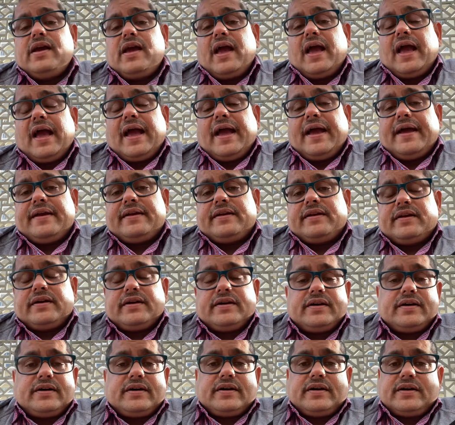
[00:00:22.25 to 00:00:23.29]
And
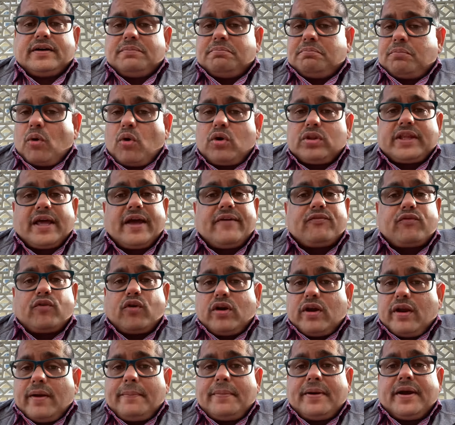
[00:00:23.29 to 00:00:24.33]
both have
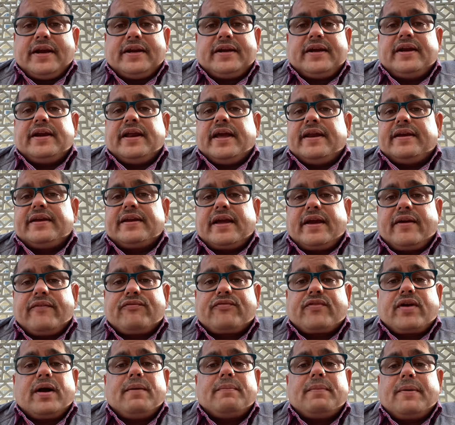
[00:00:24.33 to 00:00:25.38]
collaborated and have
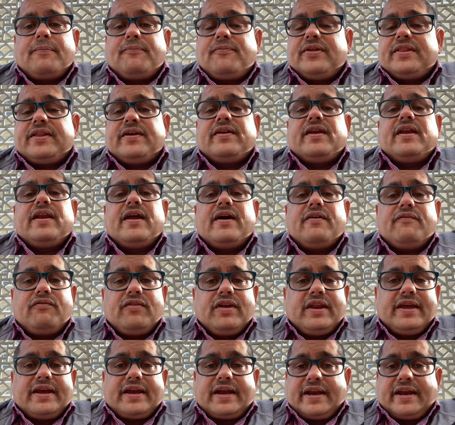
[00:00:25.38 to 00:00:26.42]
come up with a lovely